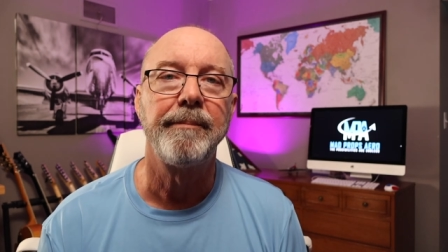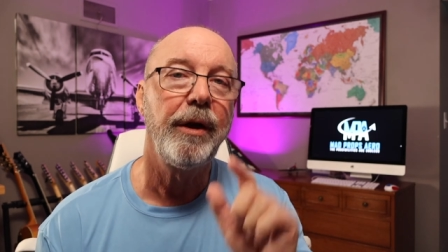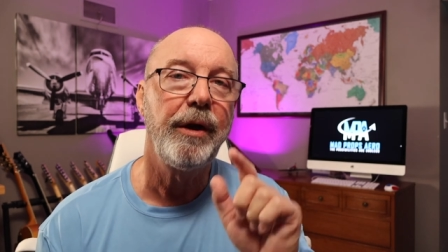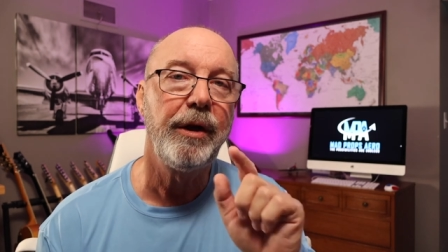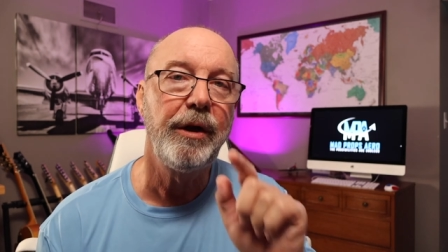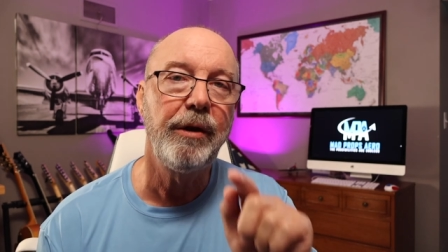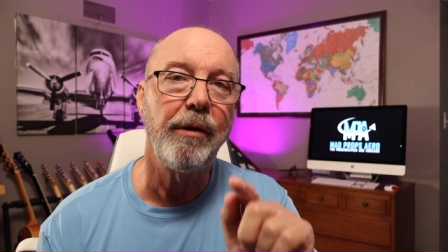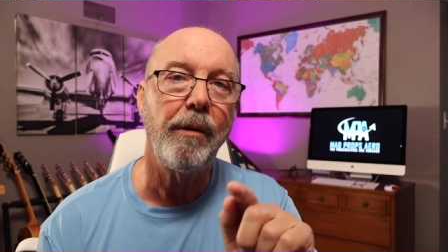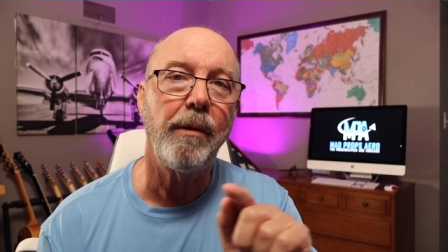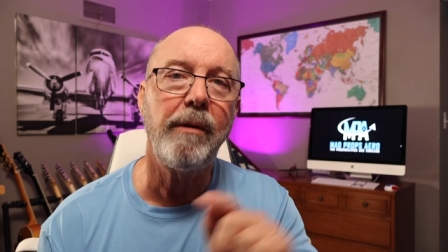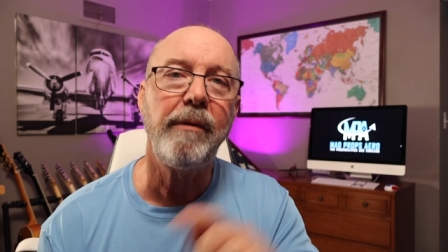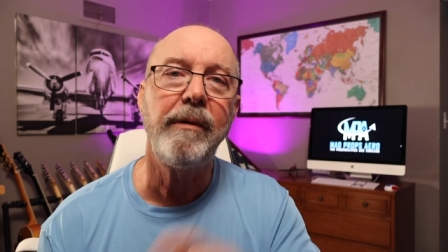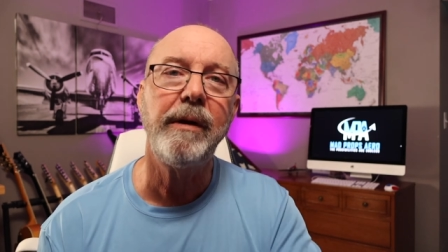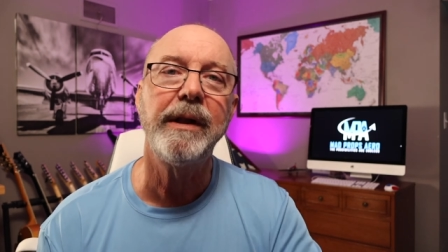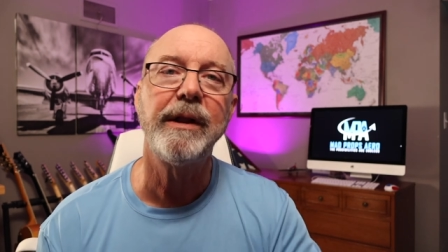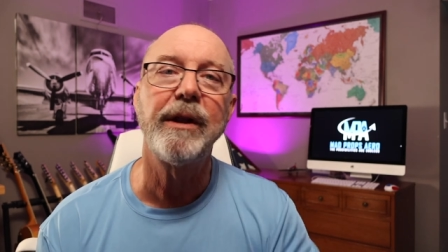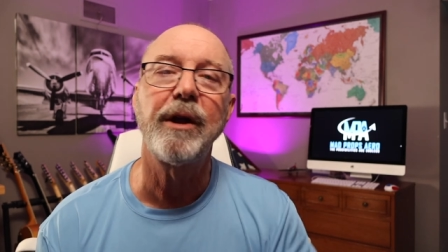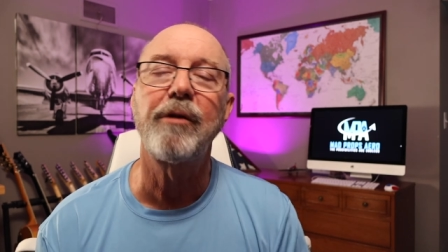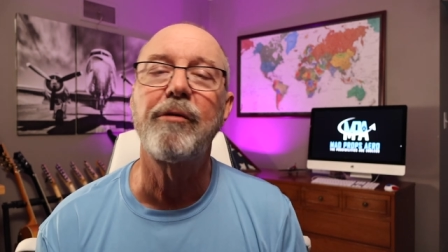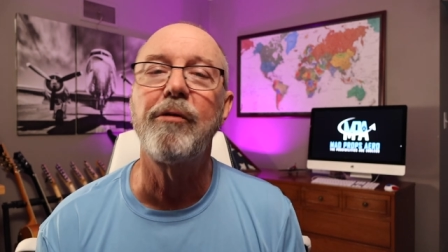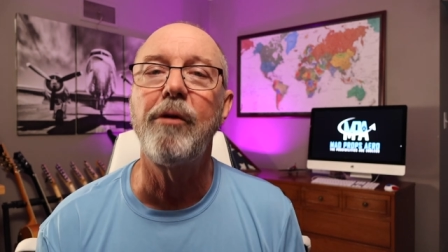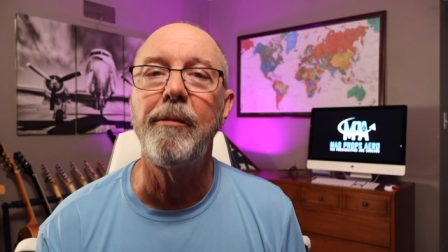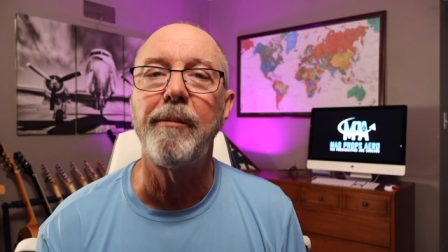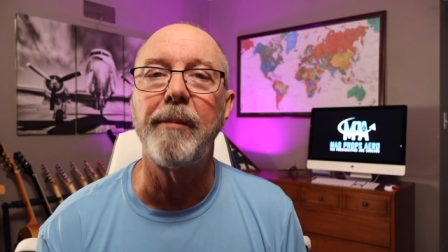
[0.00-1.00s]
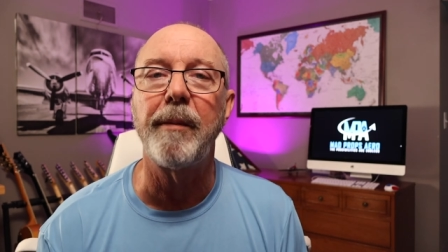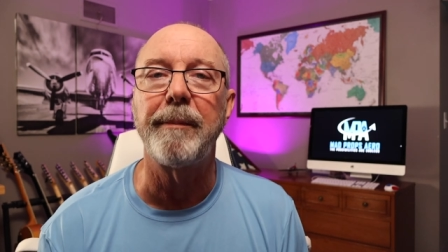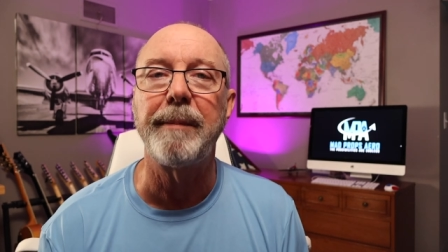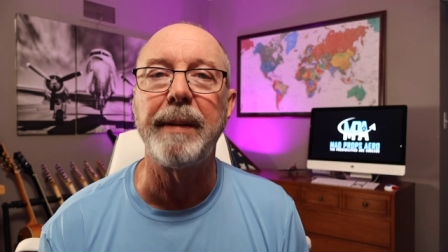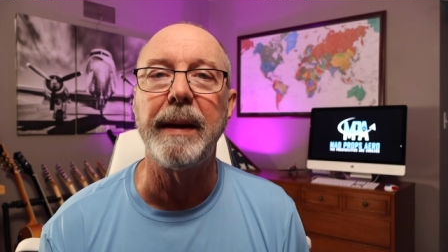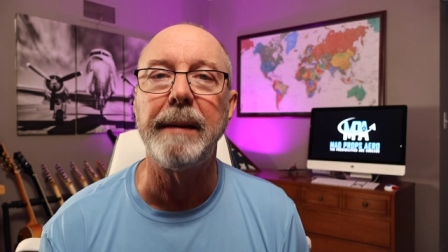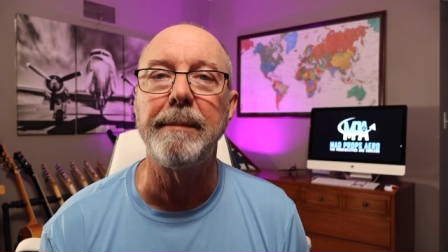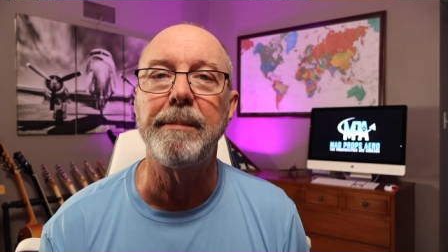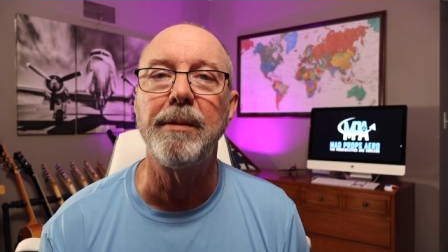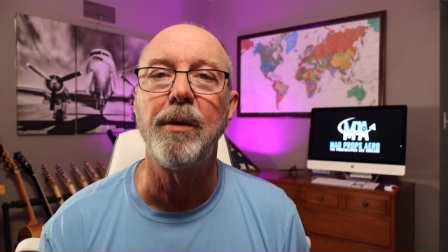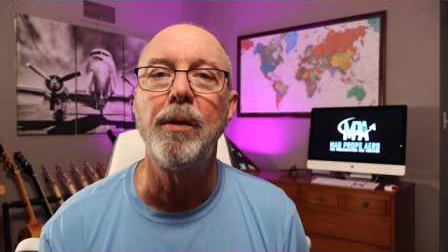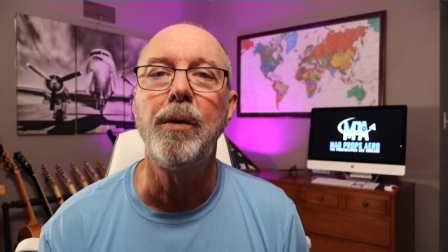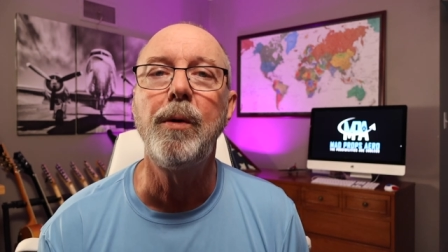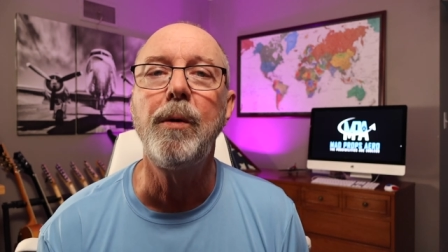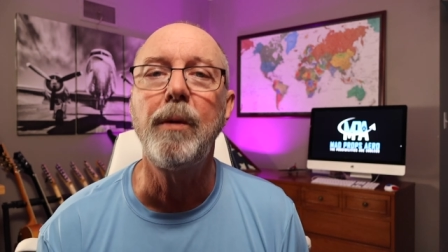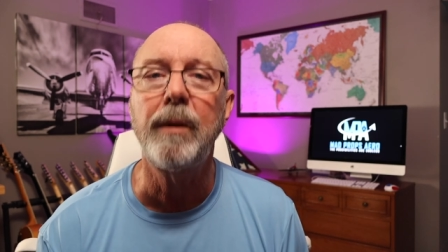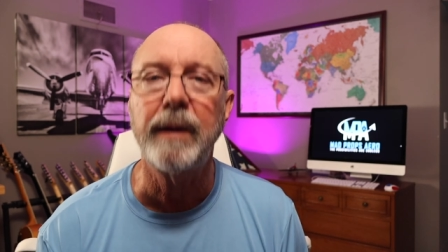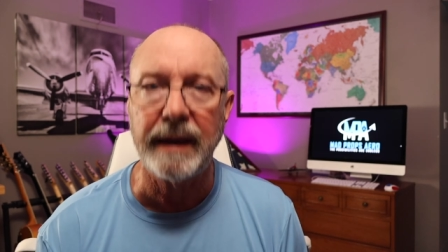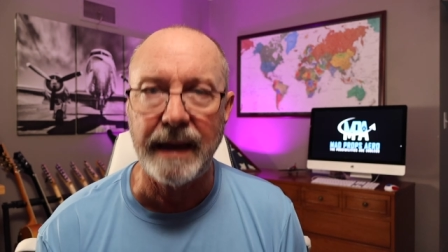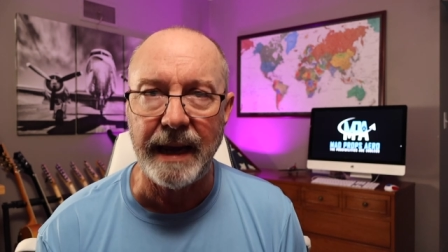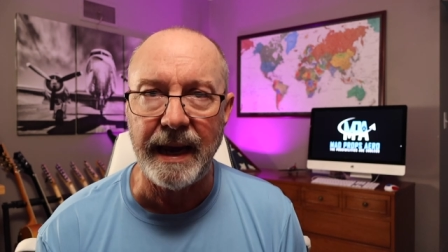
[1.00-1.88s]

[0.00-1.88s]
you're in the group of people who